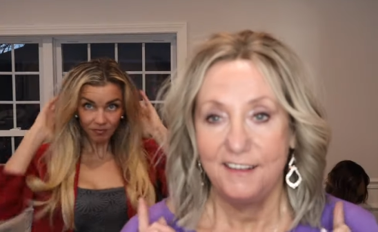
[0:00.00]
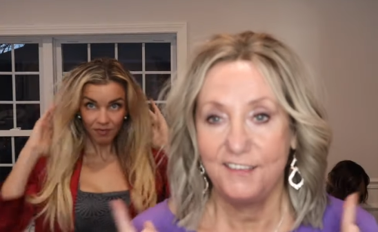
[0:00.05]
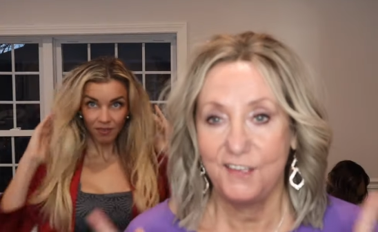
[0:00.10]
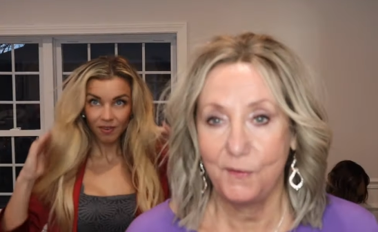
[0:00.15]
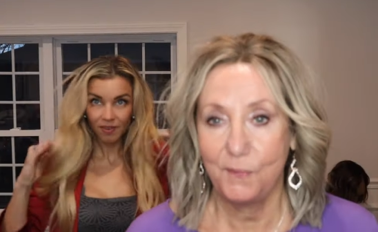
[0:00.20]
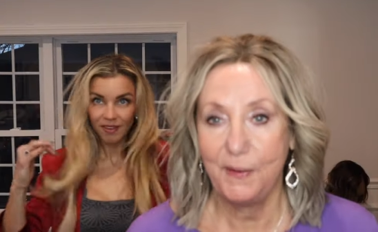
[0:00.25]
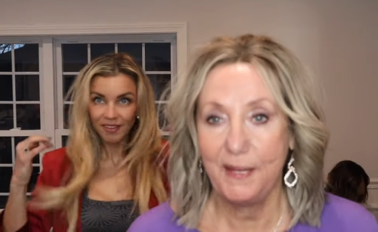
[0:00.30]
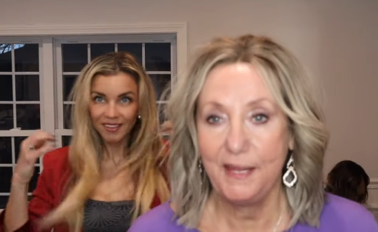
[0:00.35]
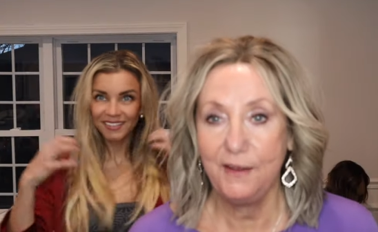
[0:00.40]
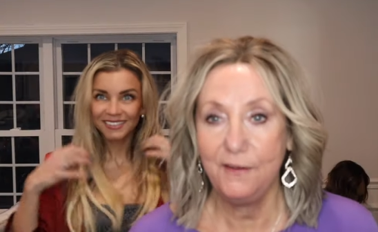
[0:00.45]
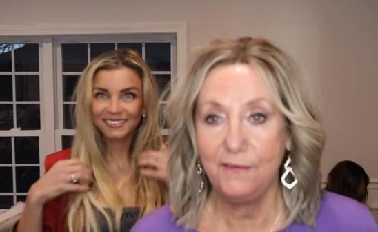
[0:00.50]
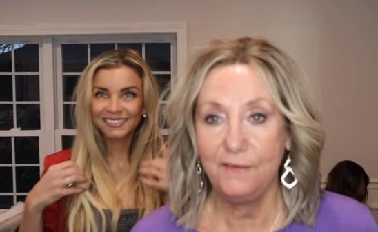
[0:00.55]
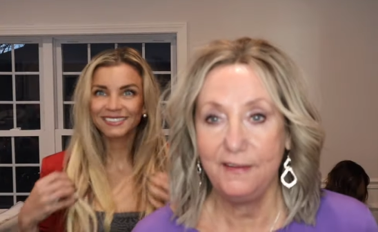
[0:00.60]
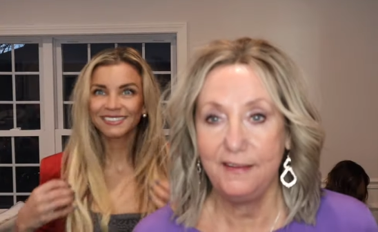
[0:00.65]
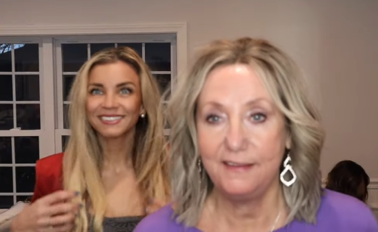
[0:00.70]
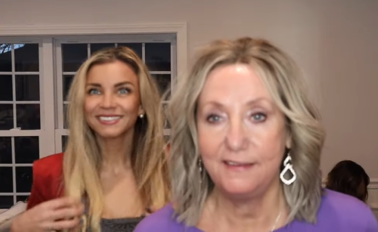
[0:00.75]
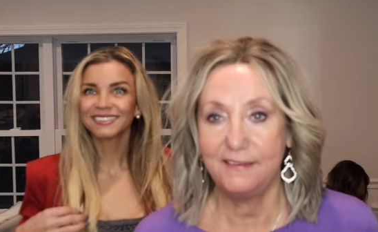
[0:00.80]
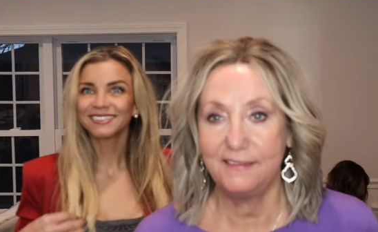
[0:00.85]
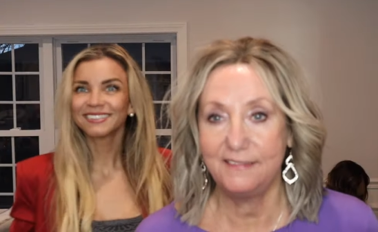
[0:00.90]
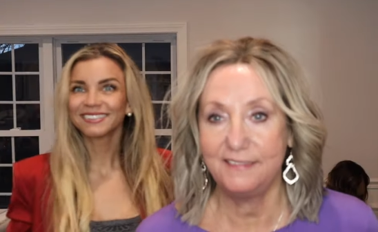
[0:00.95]
Speaker 1: So here
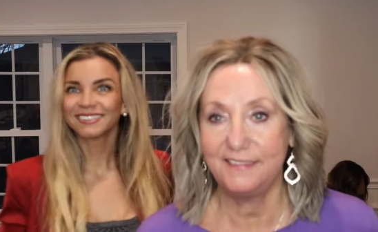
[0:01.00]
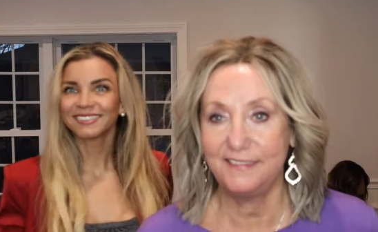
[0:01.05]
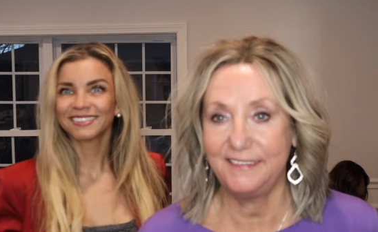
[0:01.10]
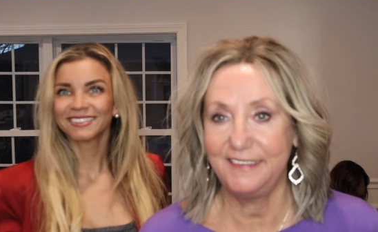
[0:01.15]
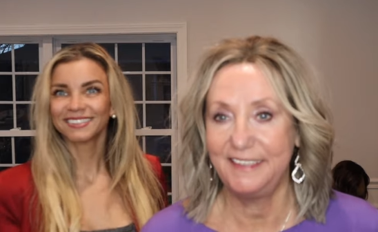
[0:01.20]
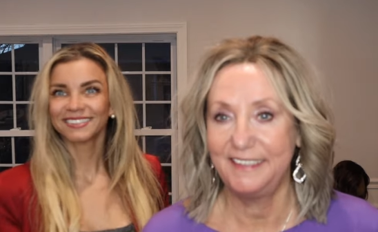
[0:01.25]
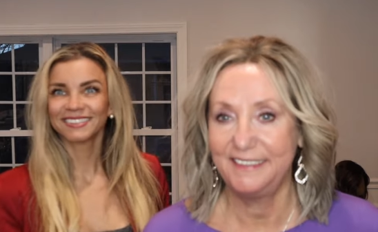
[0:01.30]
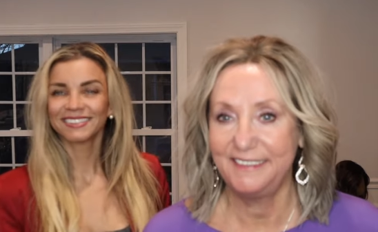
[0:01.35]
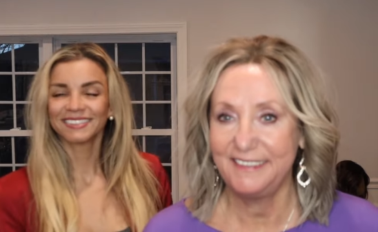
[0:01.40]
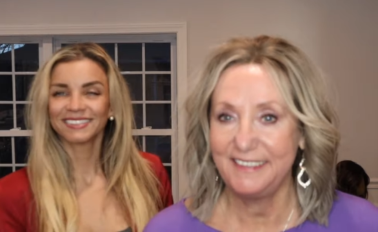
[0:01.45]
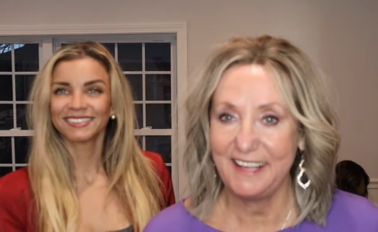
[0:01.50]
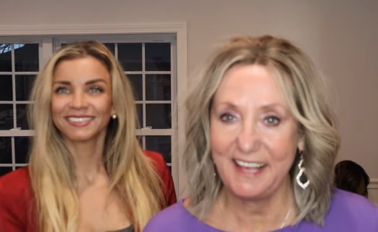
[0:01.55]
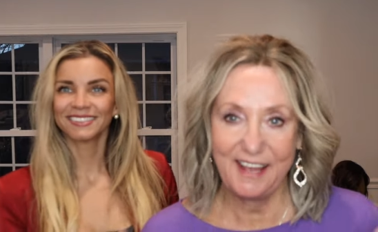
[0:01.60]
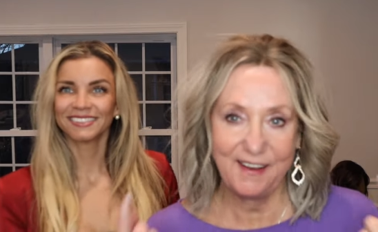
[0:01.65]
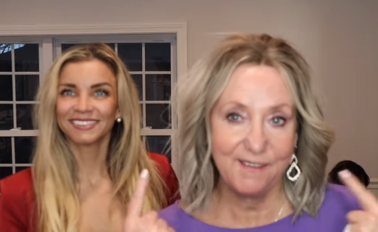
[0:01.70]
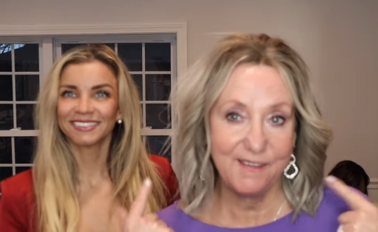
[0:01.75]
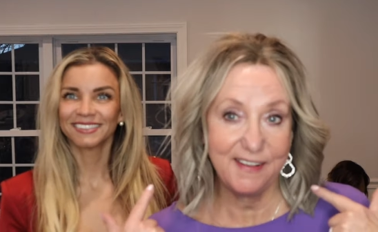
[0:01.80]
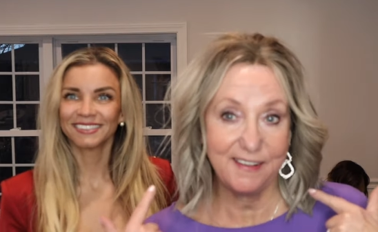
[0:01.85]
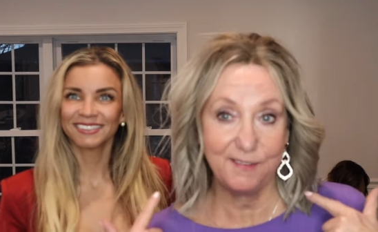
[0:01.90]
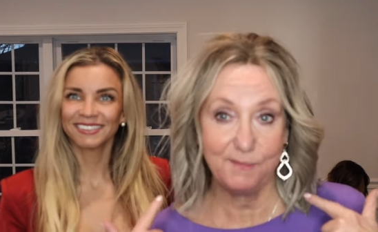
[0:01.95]
is,
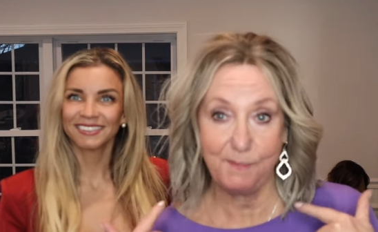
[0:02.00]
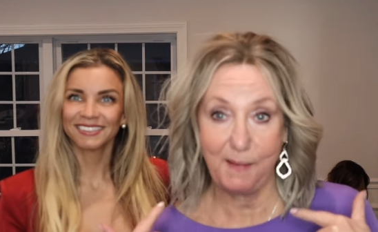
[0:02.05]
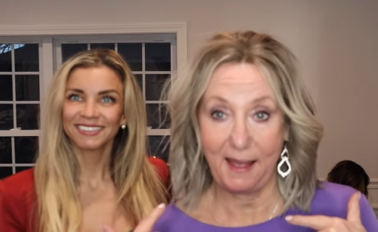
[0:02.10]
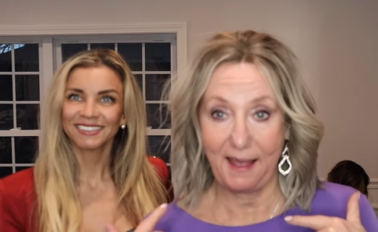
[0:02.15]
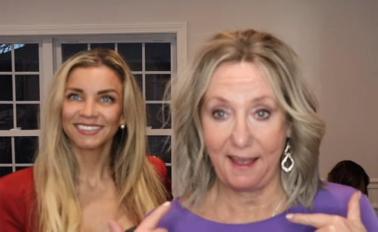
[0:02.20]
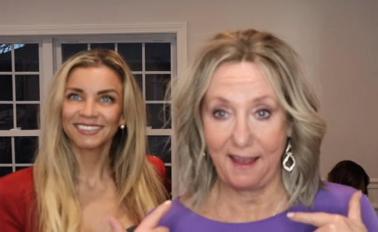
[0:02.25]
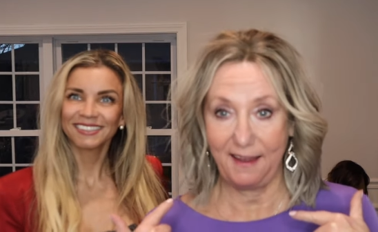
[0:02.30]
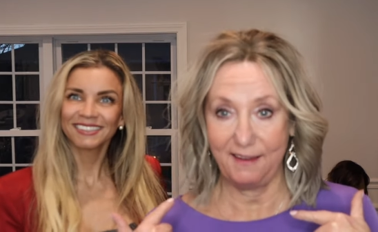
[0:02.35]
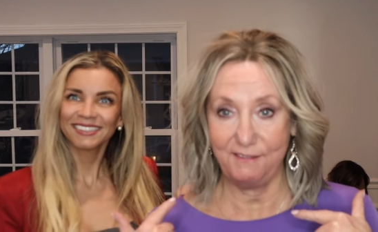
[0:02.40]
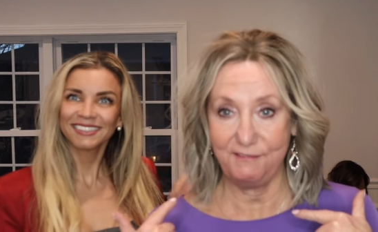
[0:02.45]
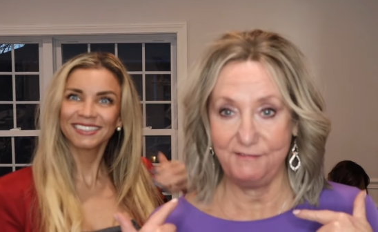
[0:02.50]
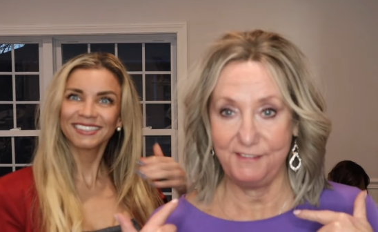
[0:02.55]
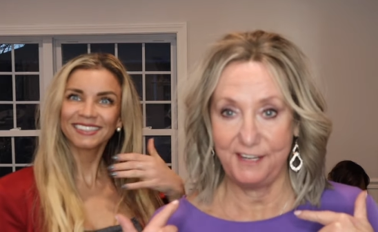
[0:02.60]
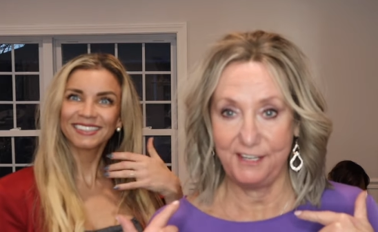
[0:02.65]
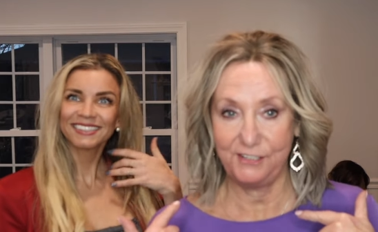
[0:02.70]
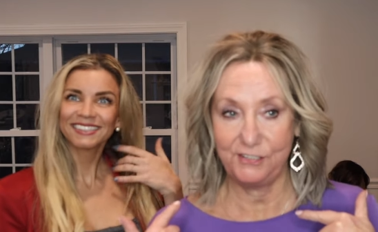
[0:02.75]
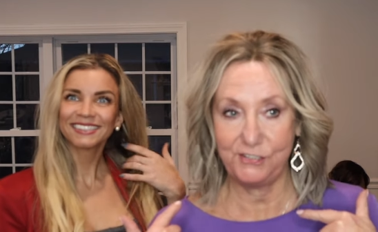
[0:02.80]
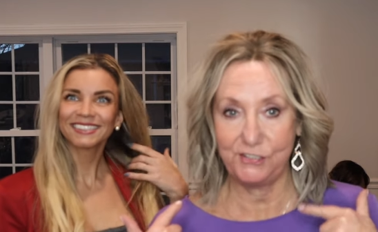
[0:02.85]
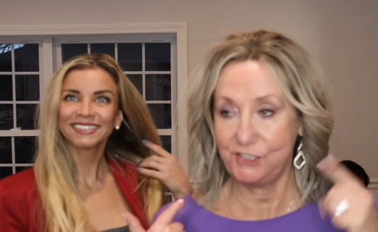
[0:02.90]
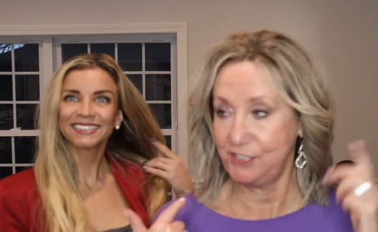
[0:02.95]
here is my
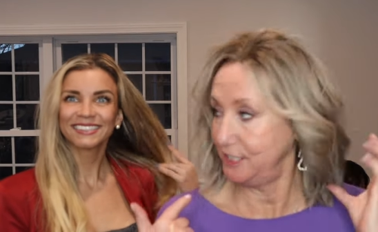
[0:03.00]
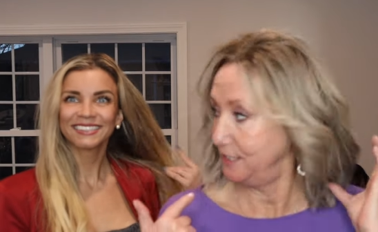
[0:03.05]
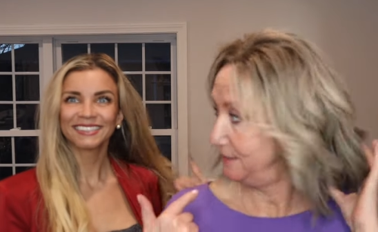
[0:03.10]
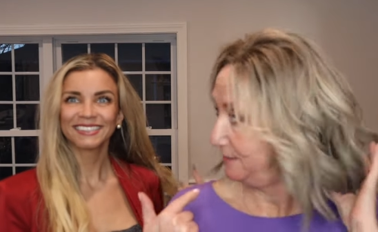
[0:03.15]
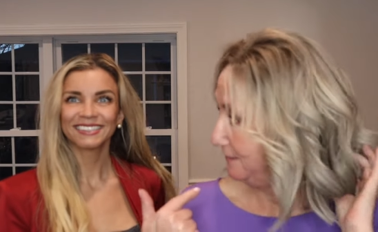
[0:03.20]
finished